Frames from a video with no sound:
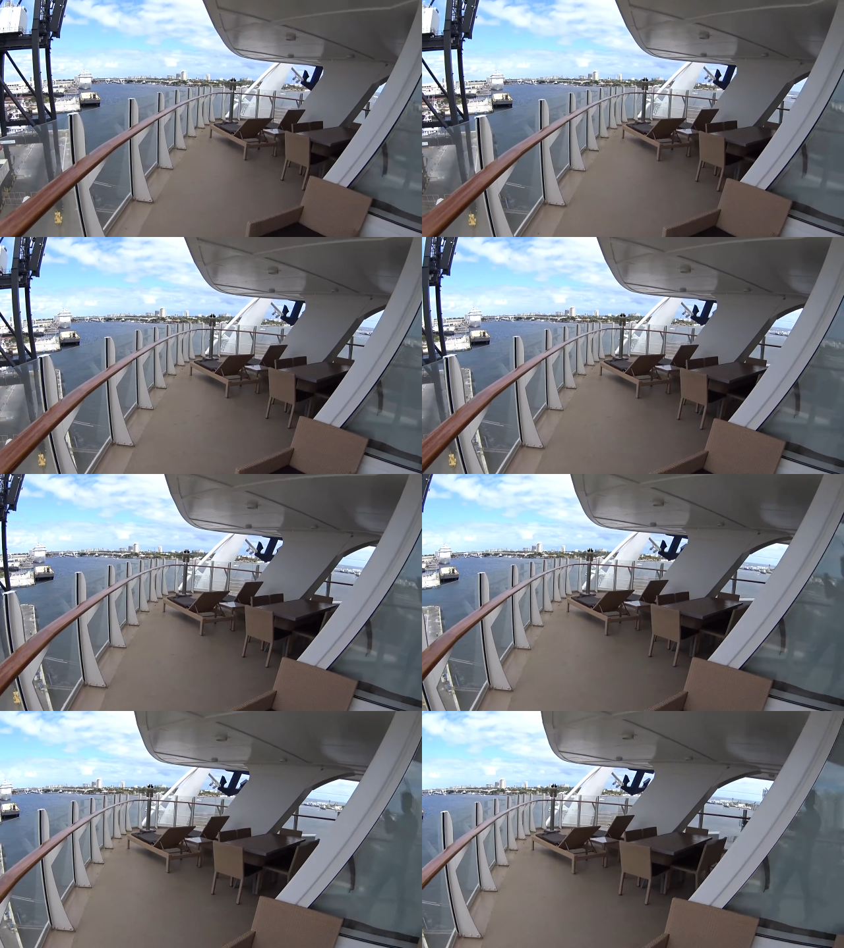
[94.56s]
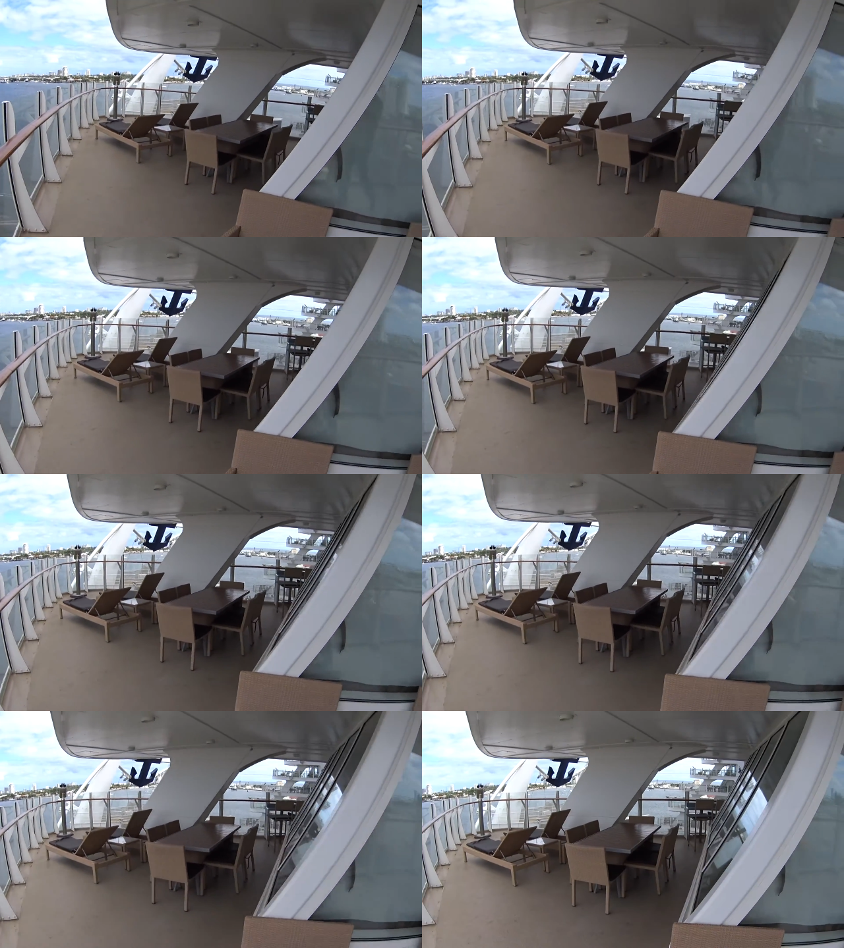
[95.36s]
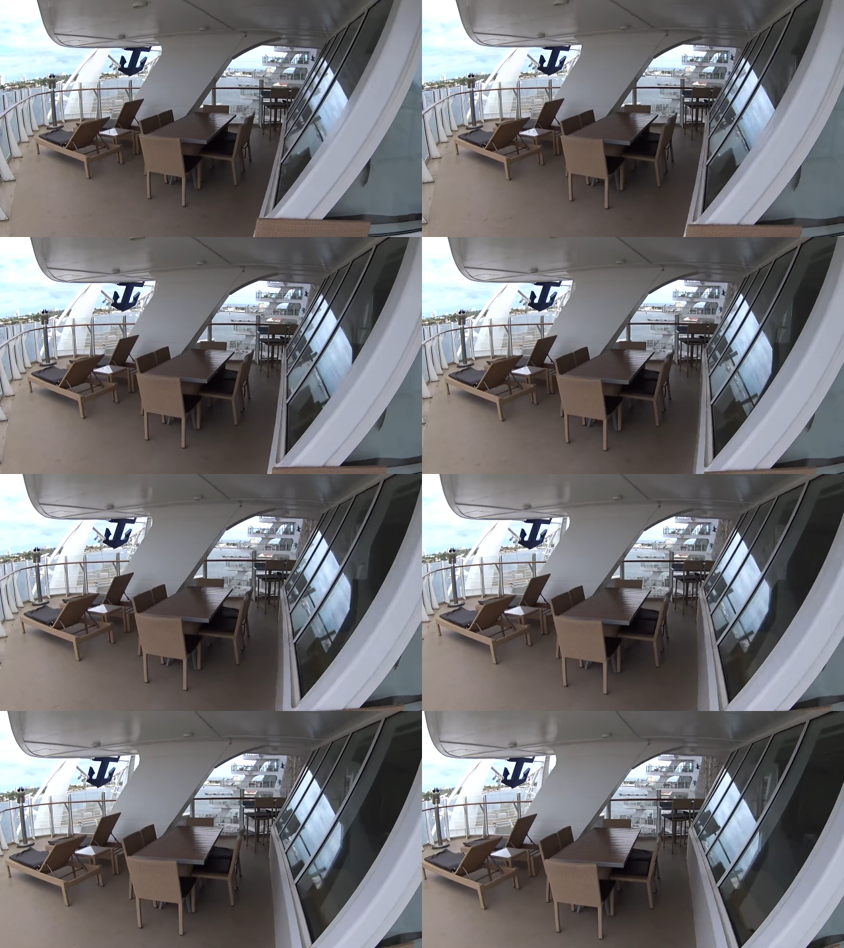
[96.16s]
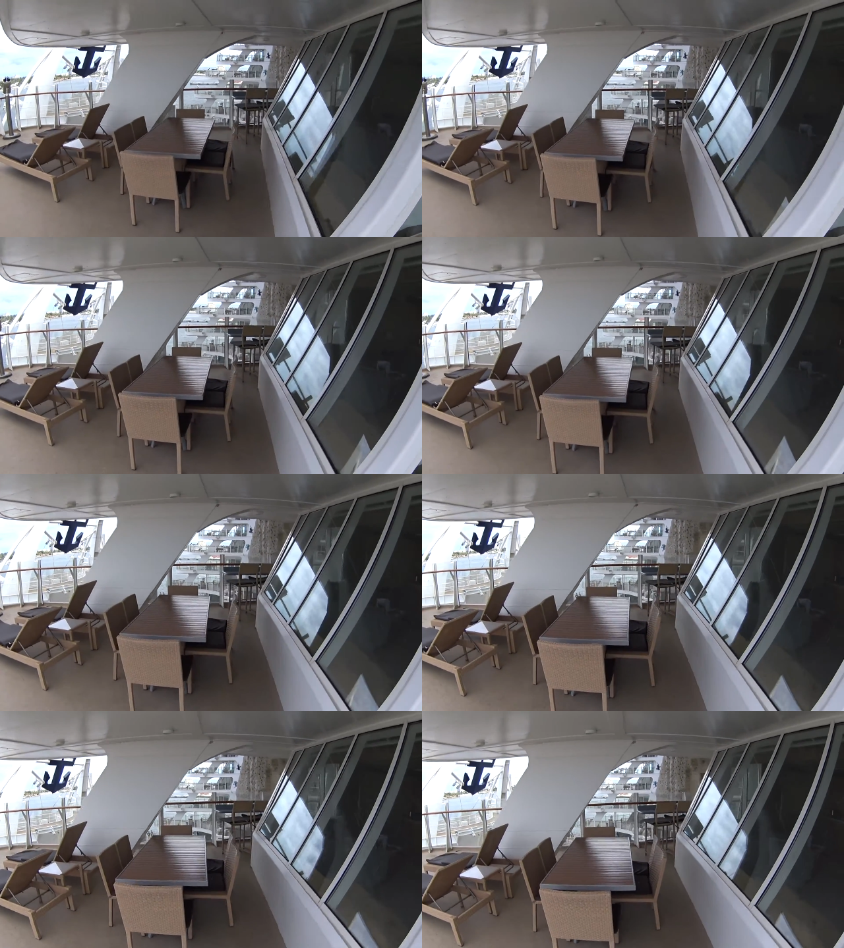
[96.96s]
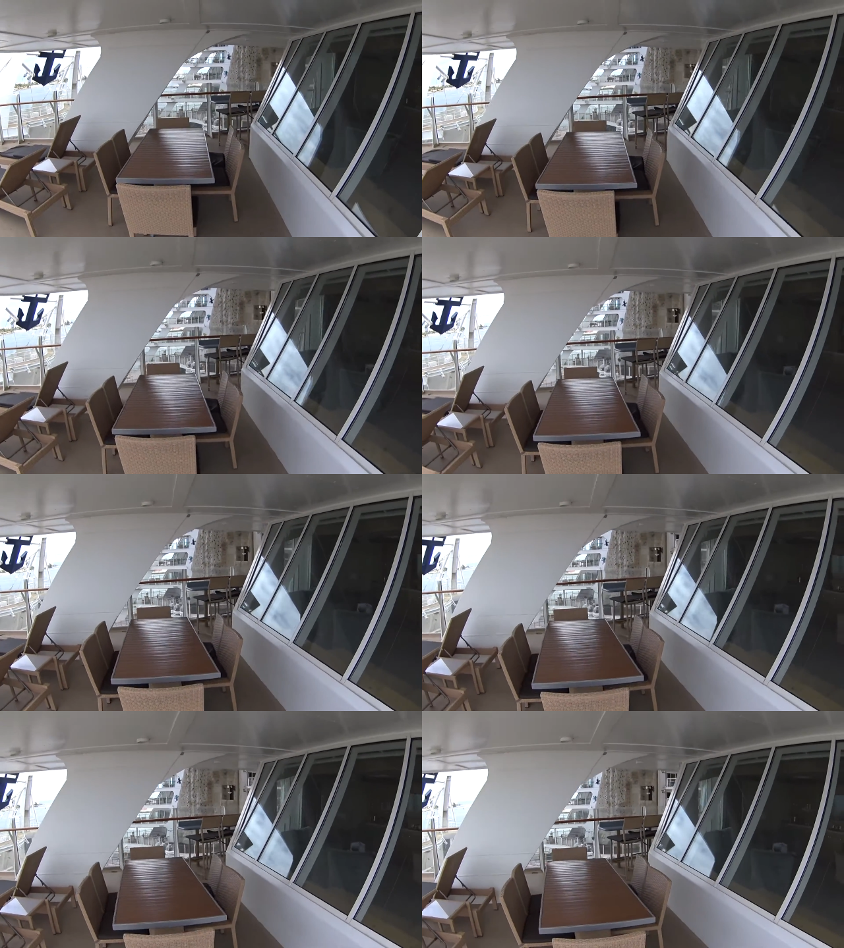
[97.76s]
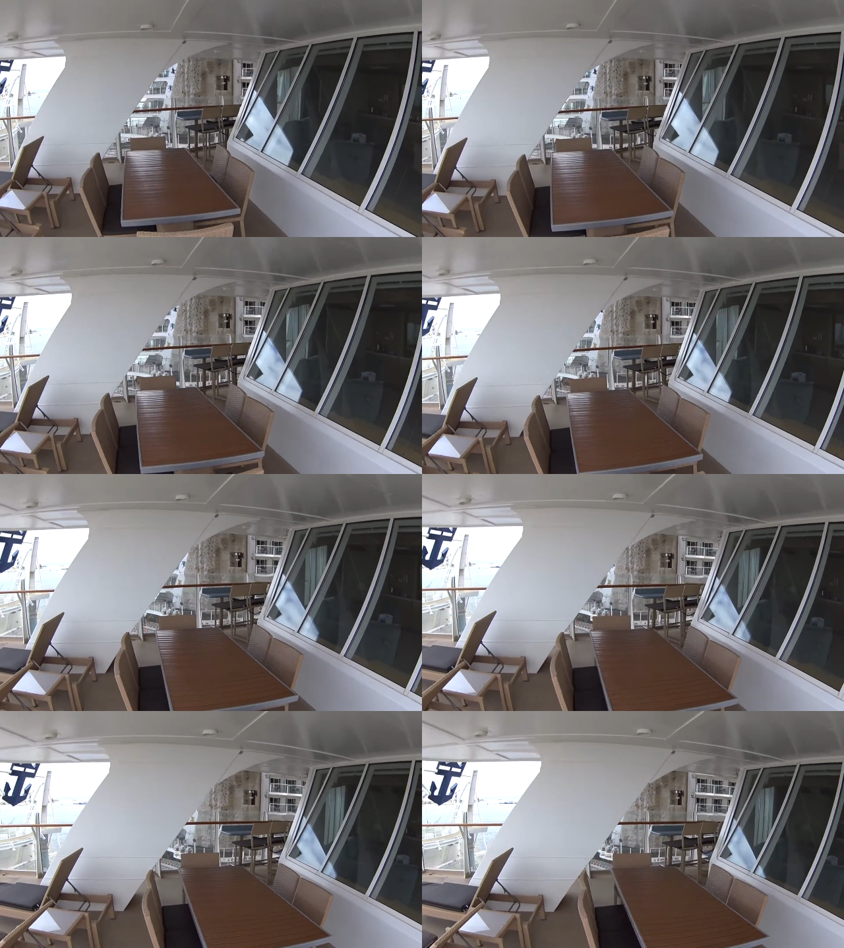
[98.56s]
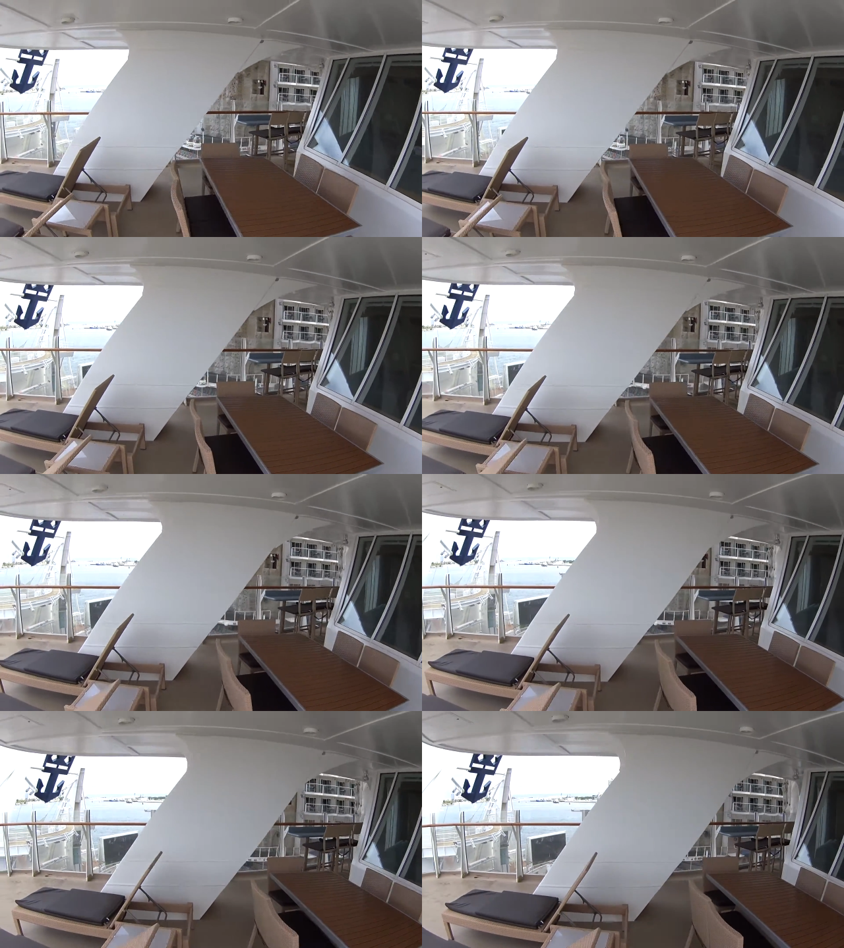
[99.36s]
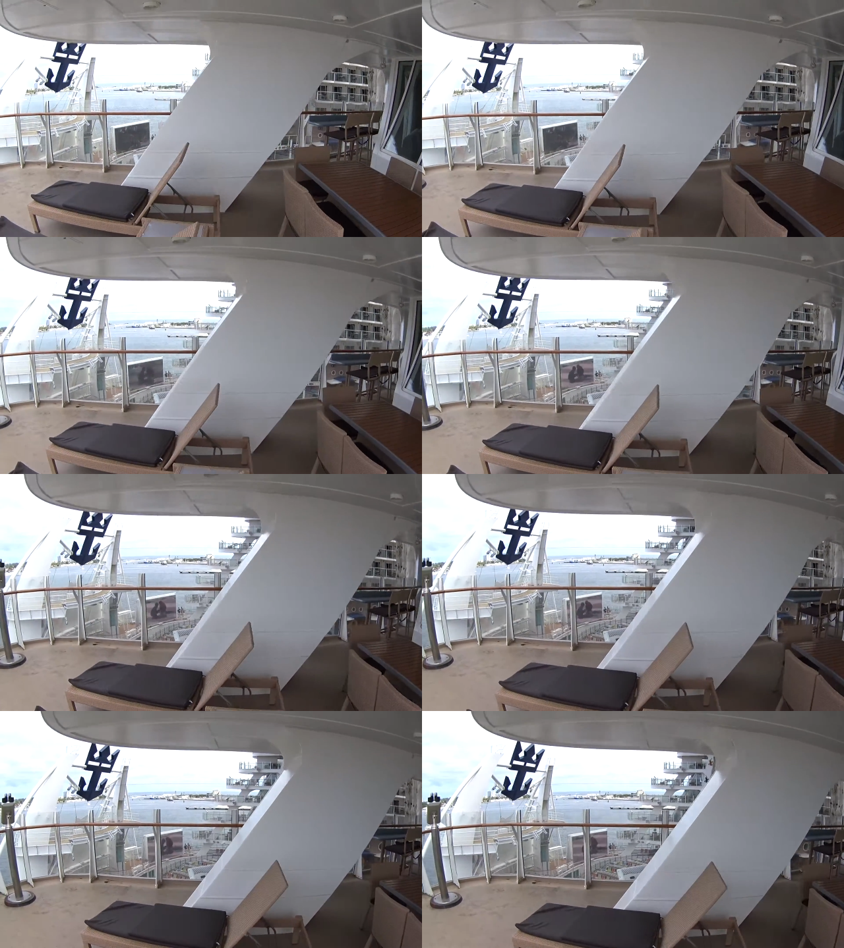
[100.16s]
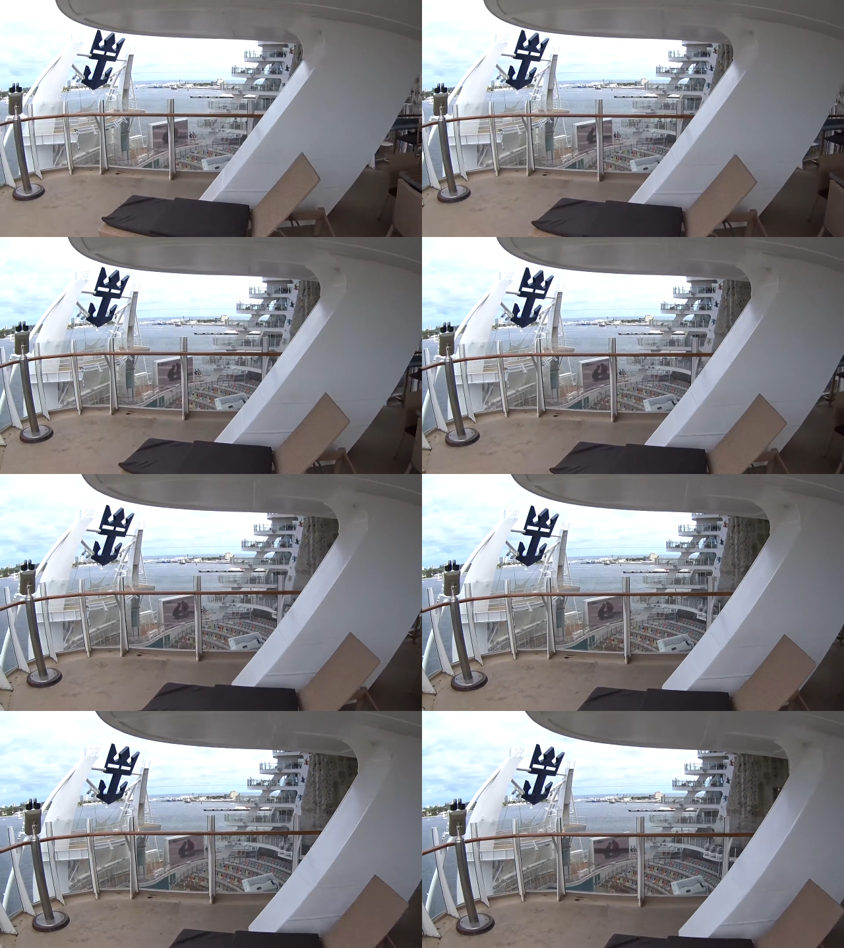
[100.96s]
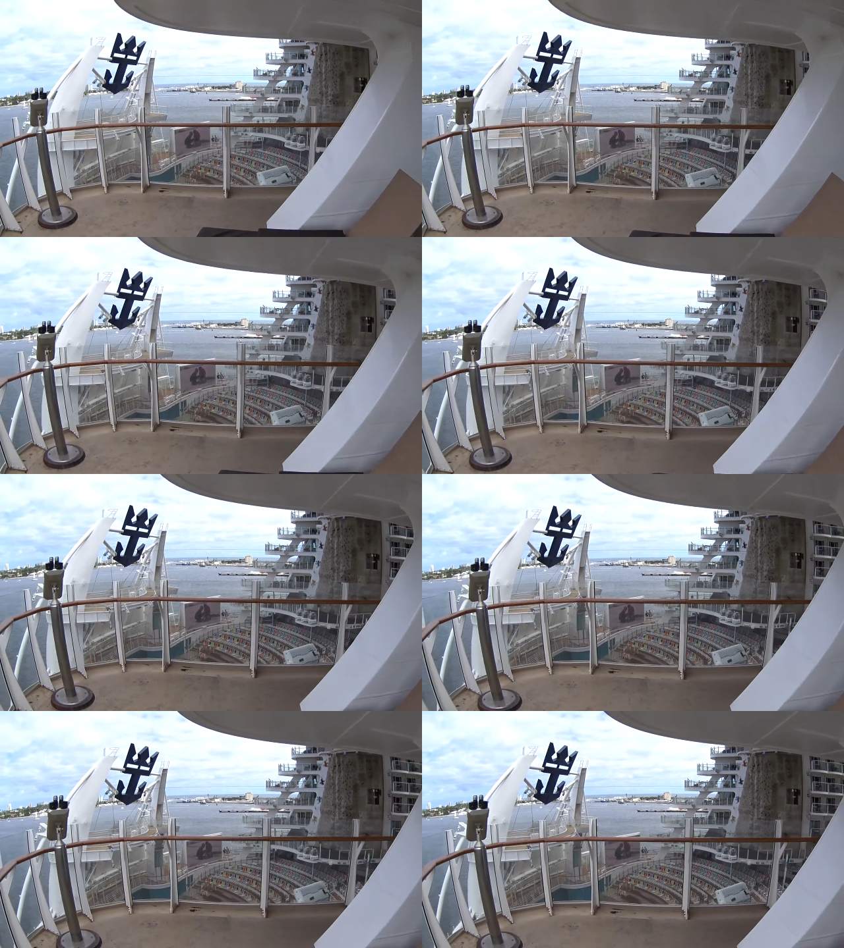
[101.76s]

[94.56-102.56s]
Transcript: (no speaker visible)